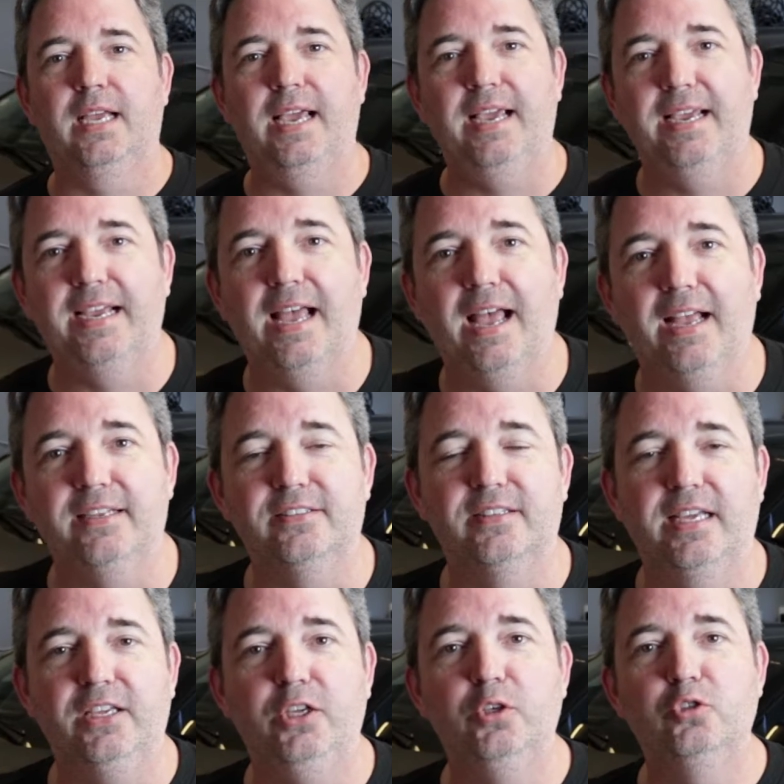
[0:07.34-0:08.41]
Hey guys,
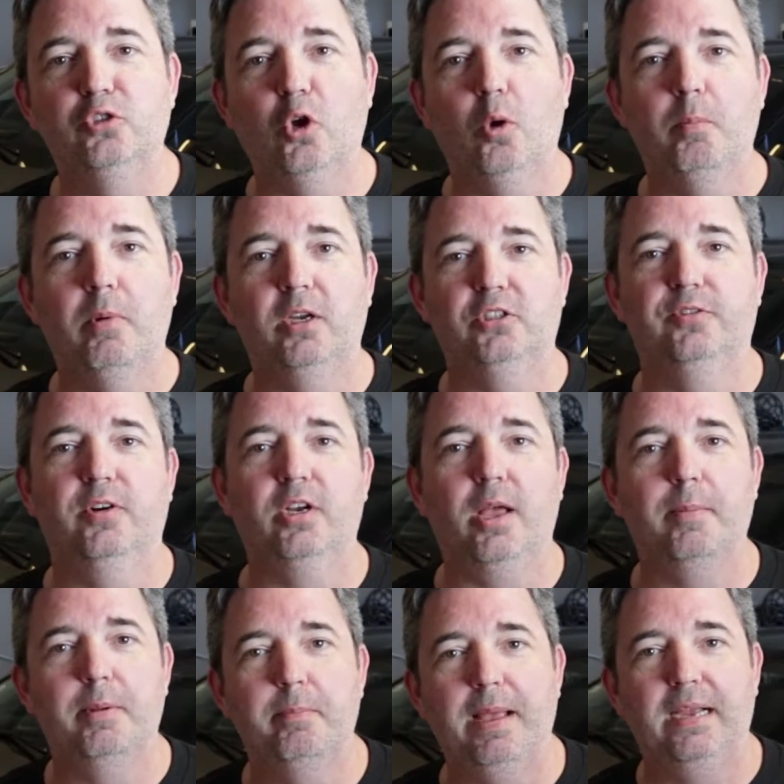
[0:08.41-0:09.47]
thank you so much for
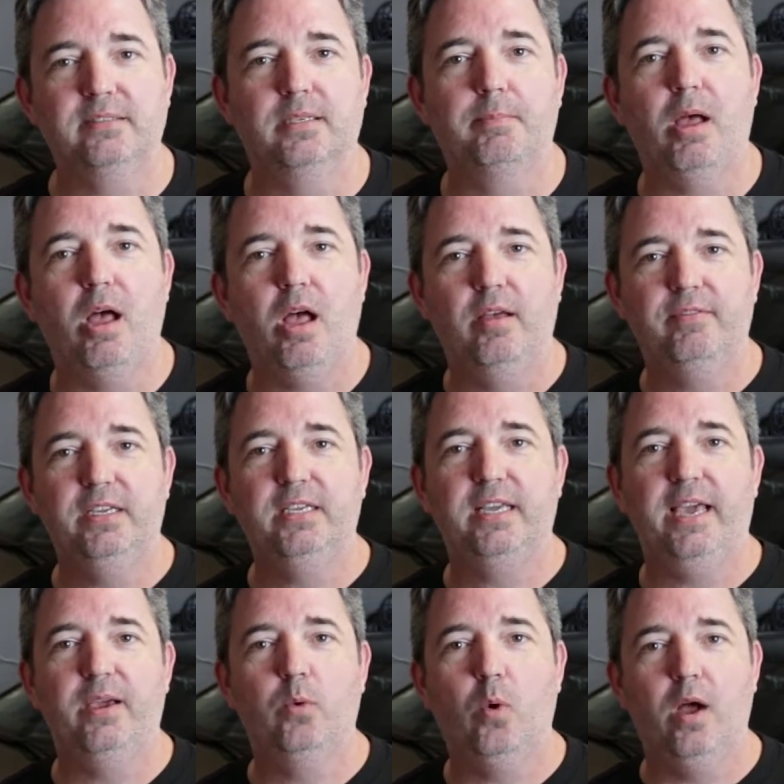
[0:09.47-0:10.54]
coming back to Mojave
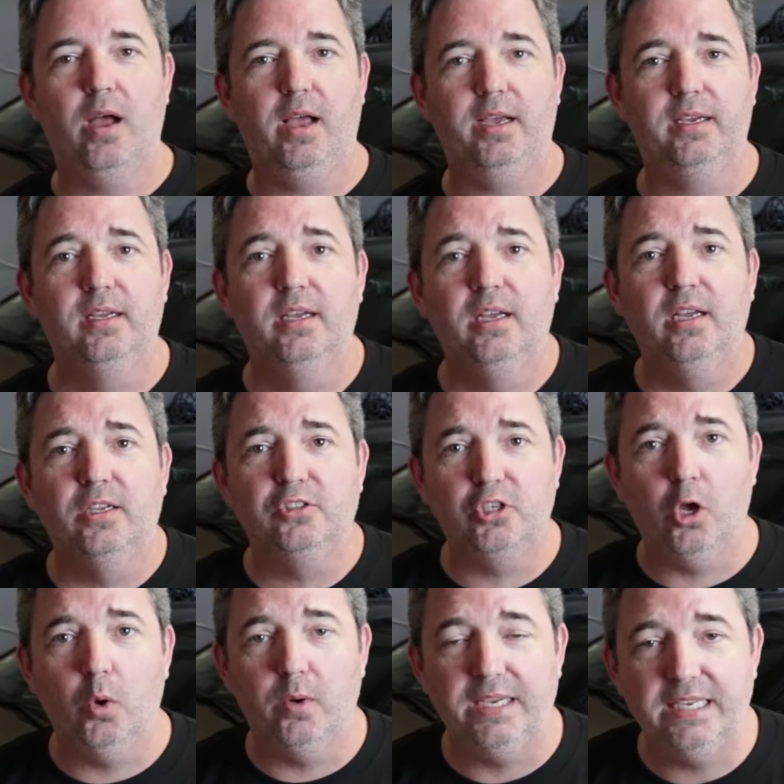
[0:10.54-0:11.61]
KY.
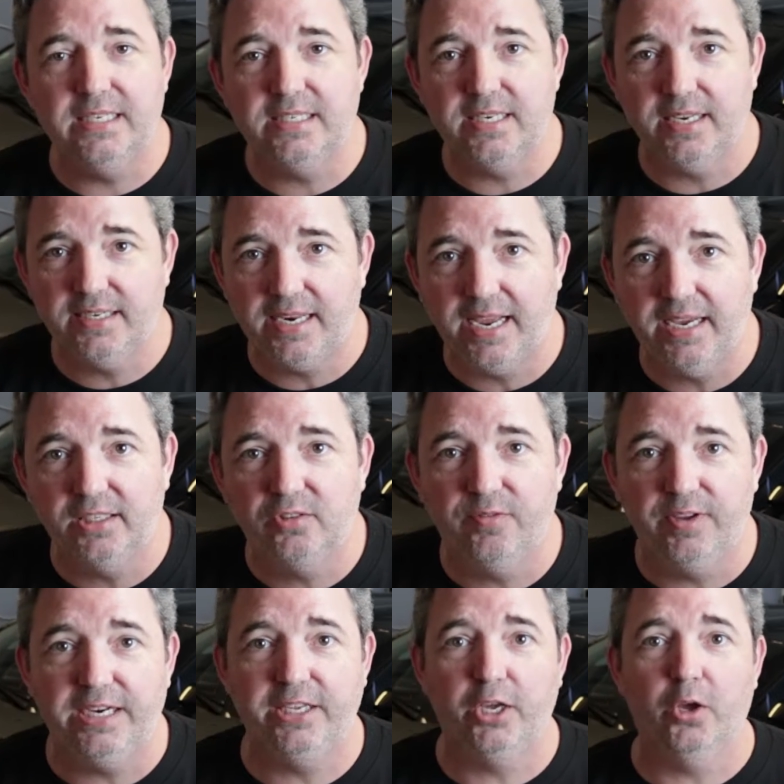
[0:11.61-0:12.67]
So in today's
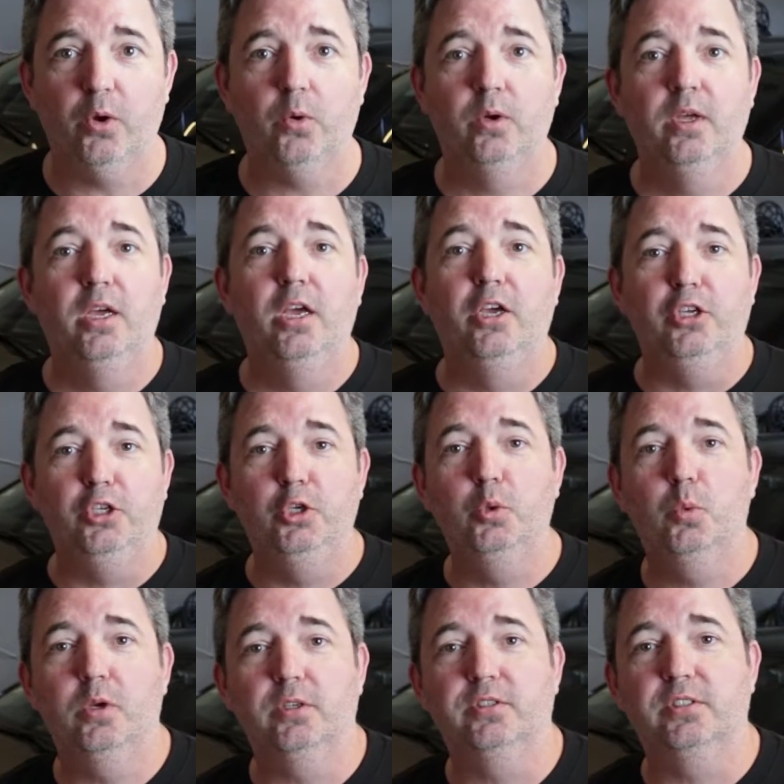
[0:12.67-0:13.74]
video, you
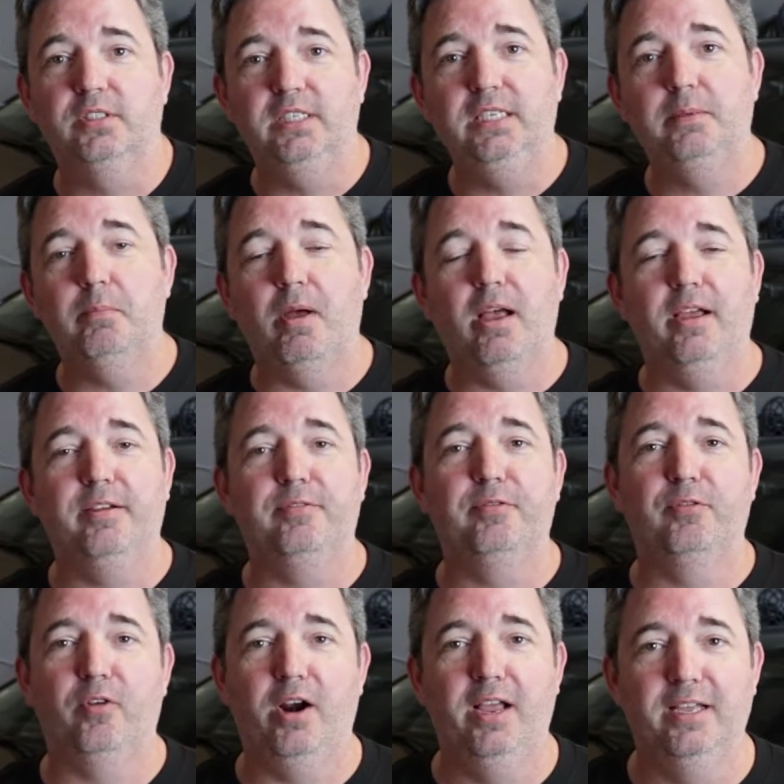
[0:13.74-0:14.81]
will see my
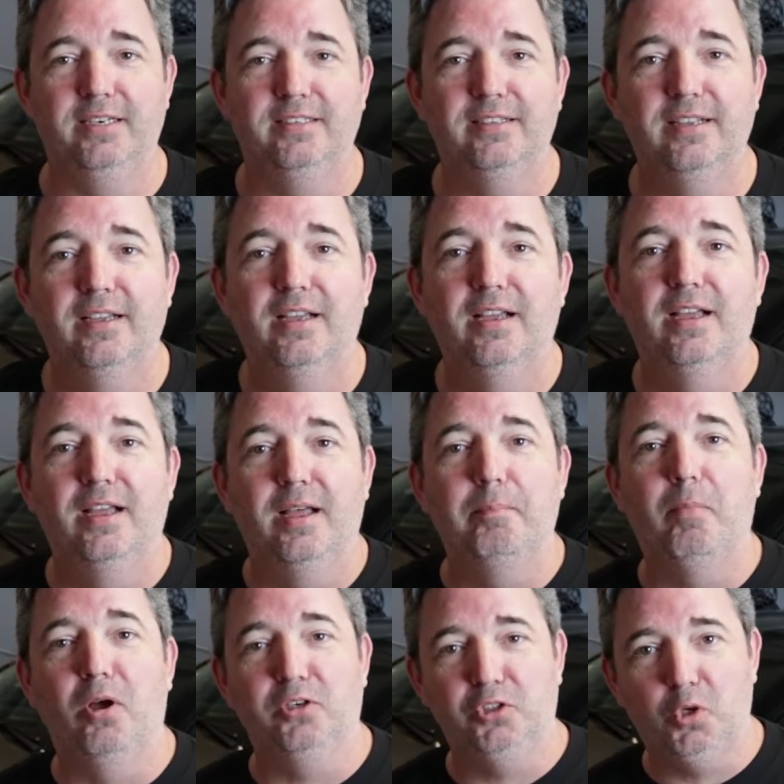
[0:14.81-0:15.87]
friend
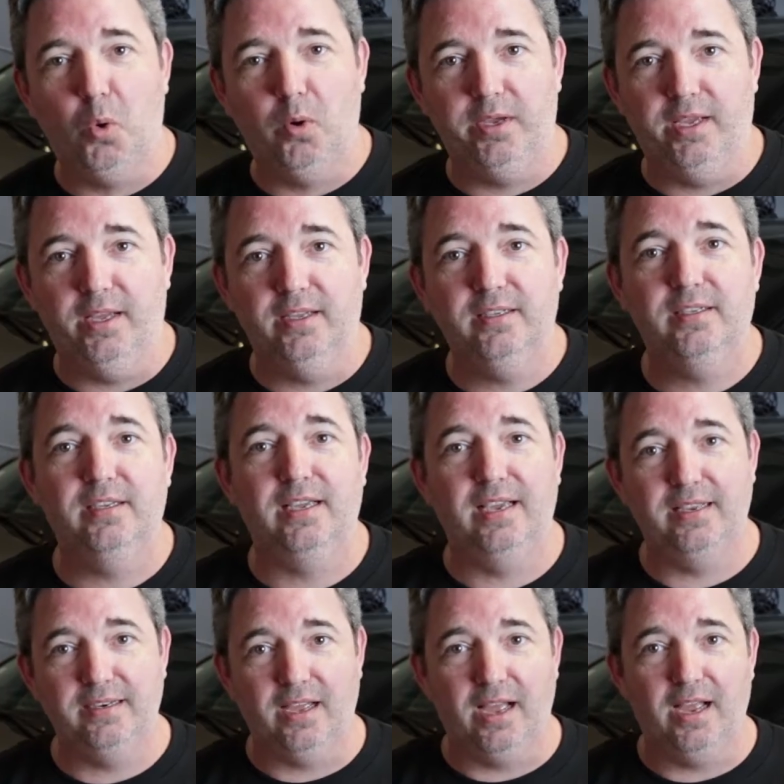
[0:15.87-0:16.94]
Montoya and